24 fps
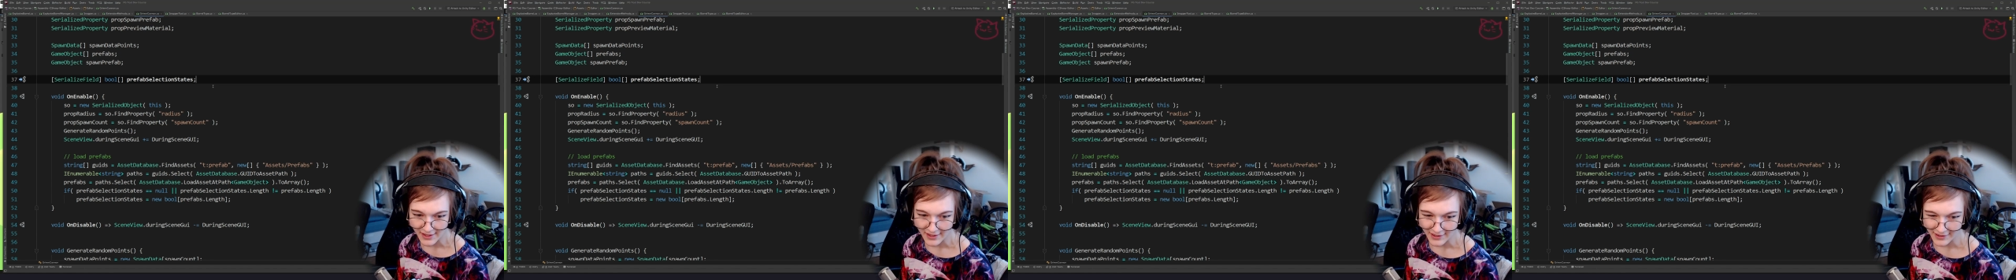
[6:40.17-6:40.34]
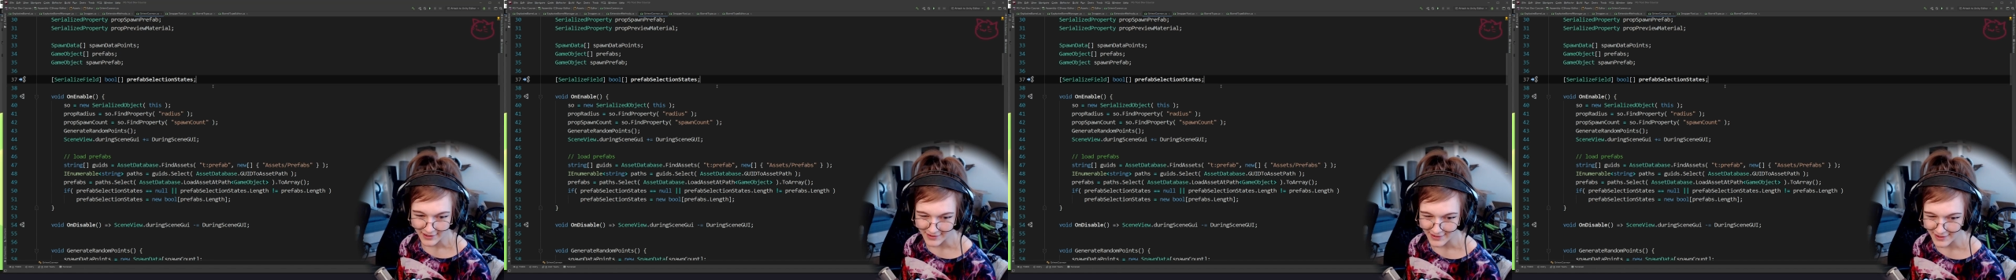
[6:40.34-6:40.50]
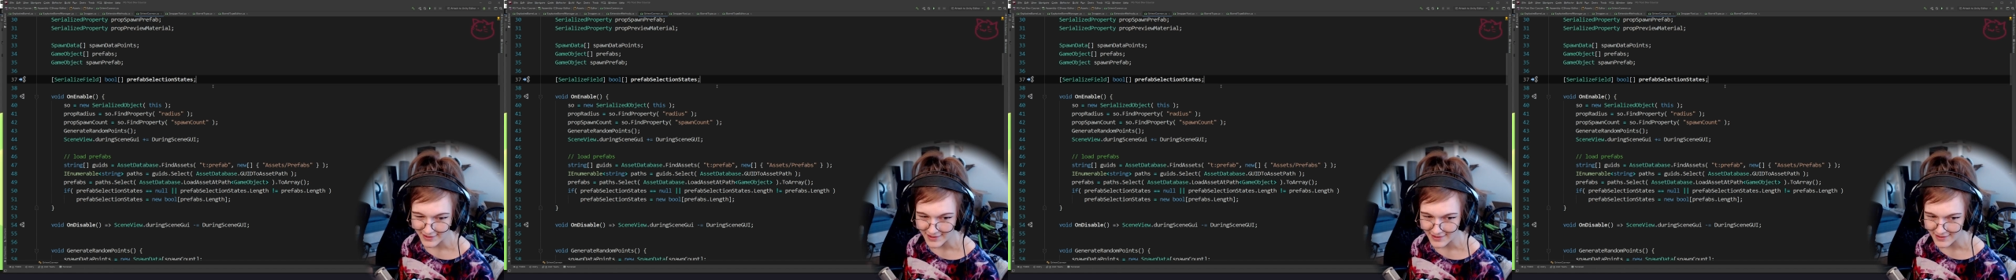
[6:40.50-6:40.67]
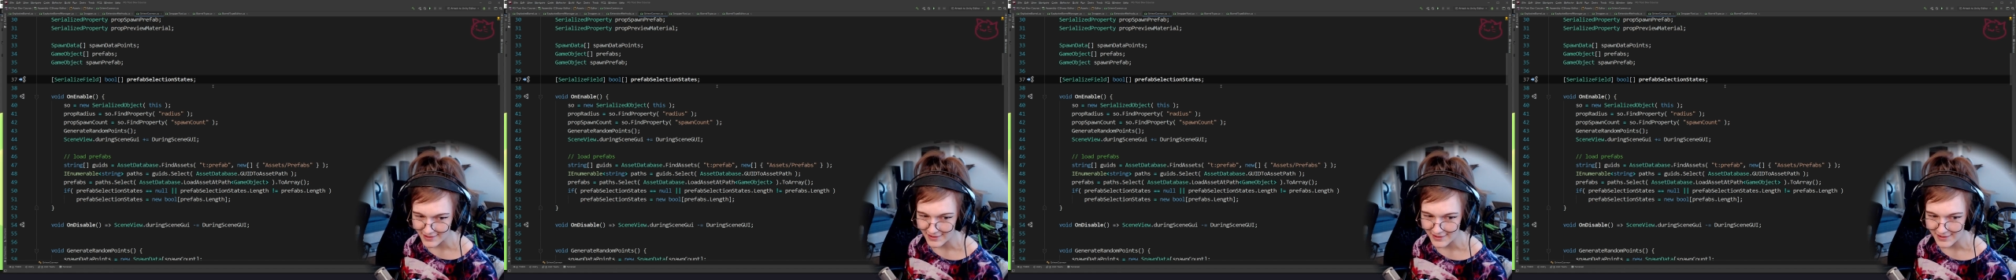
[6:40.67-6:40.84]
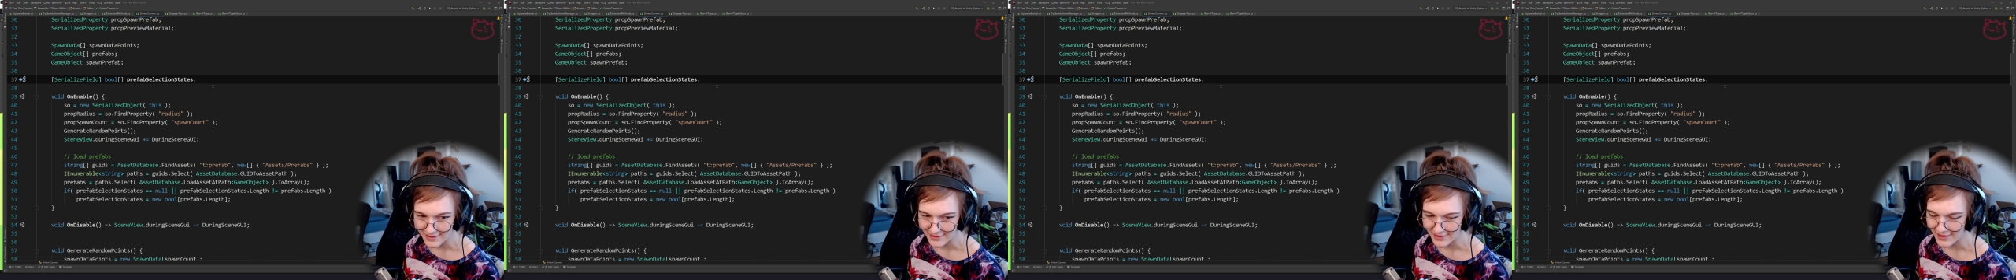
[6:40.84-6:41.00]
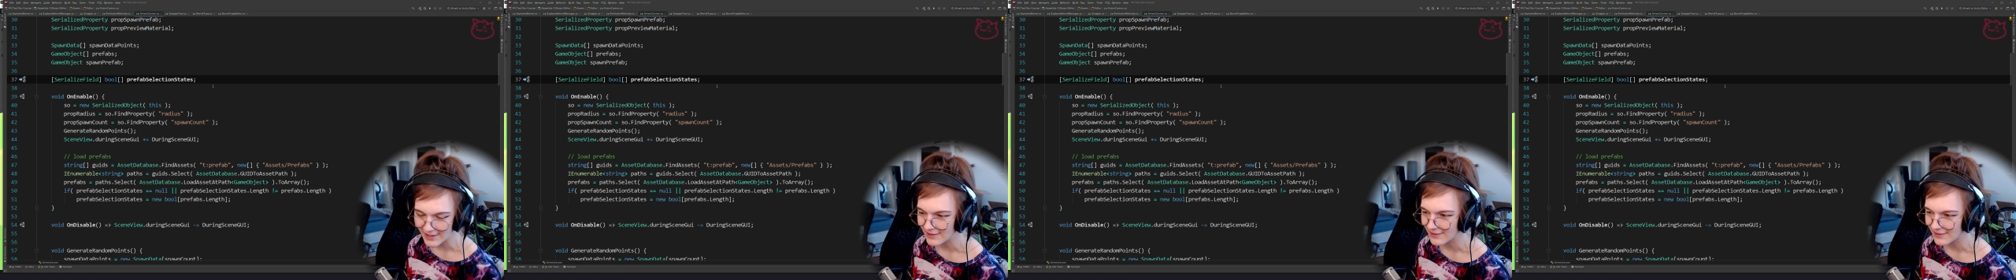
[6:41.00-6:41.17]
and that doesn't
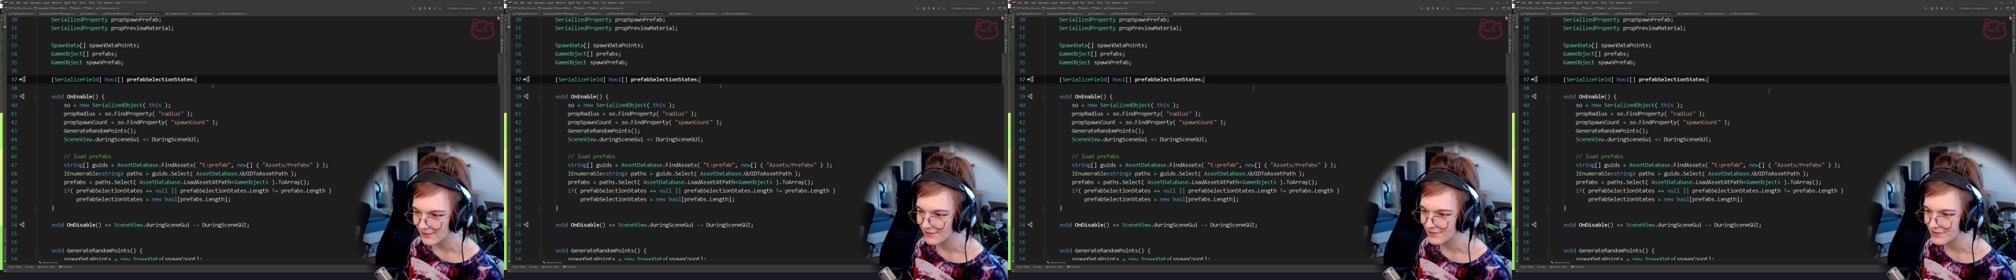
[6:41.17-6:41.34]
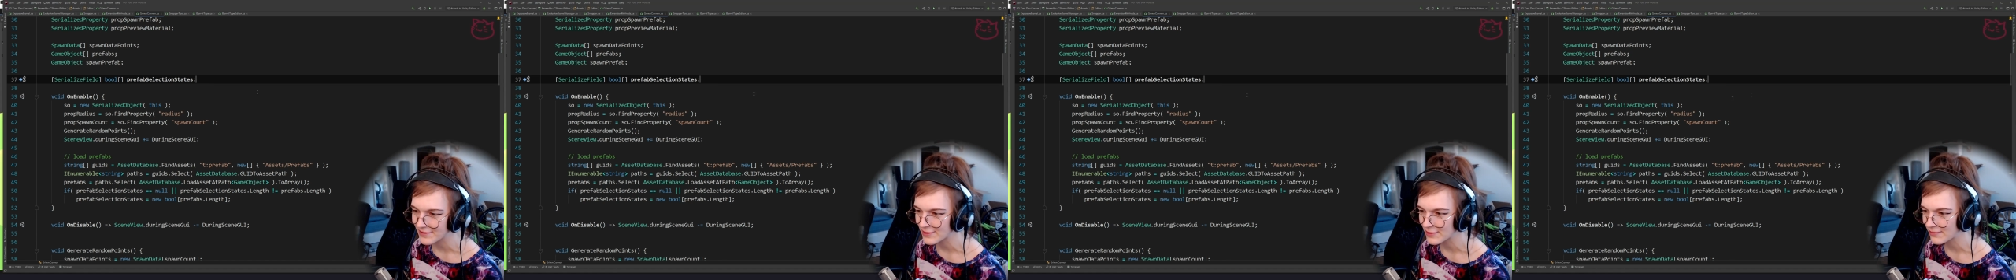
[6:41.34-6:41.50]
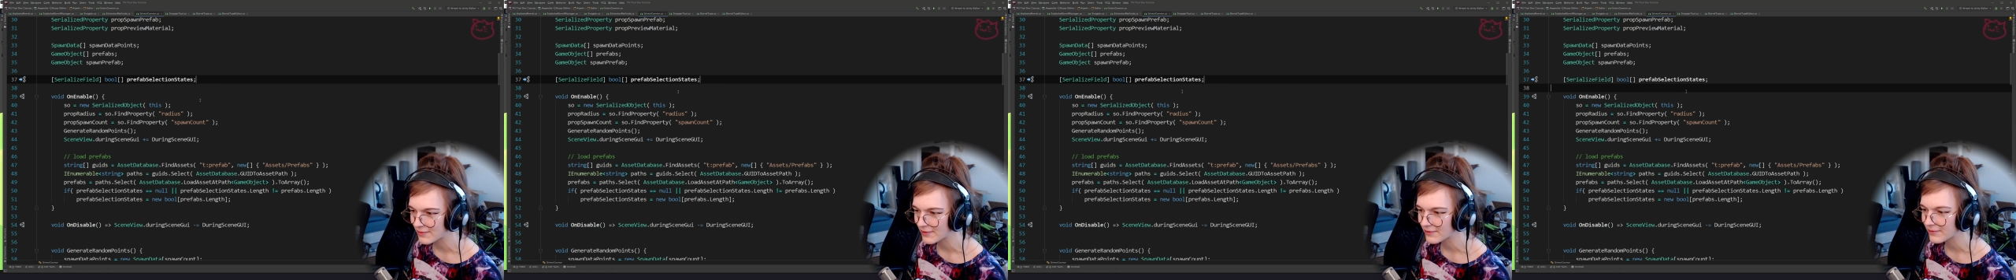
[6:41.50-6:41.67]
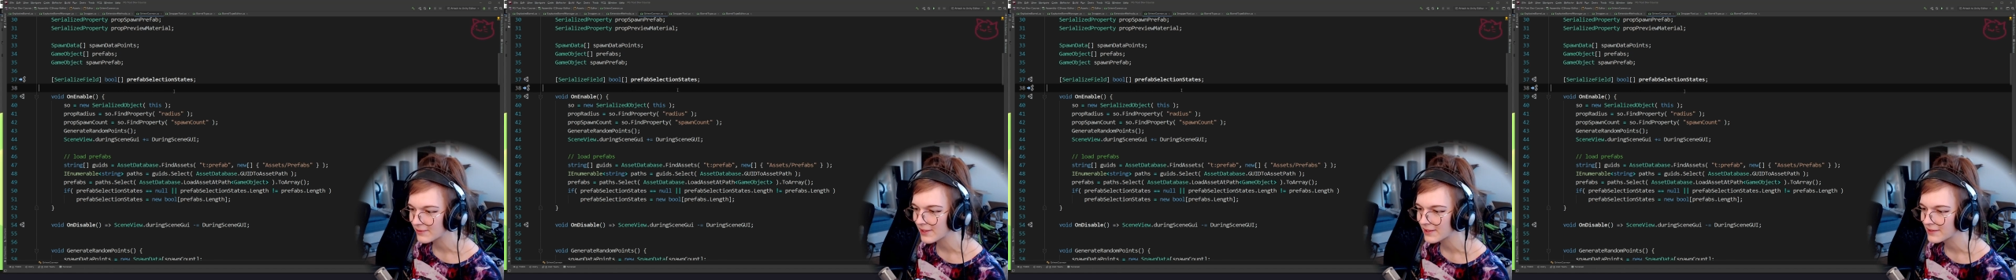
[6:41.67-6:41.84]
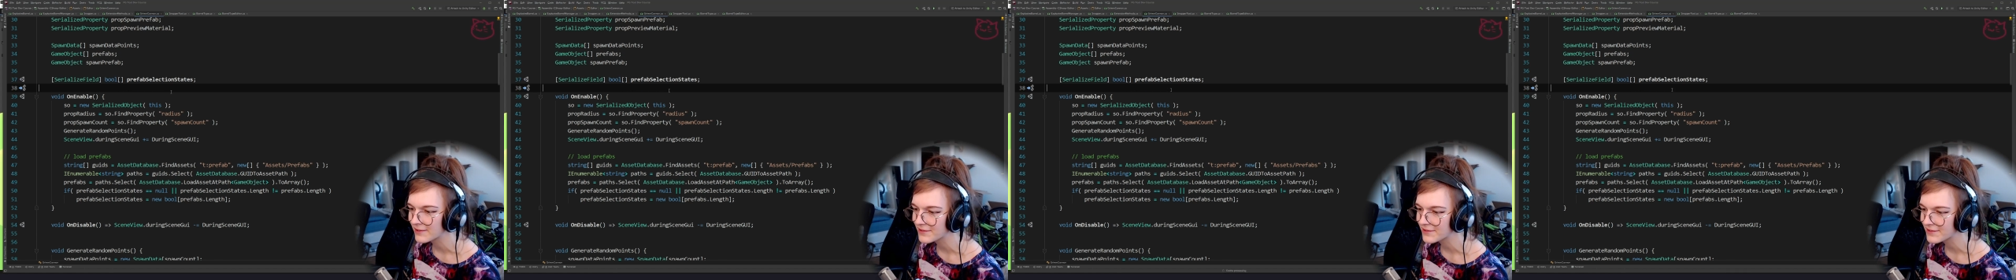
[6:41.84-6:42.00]
scale super well.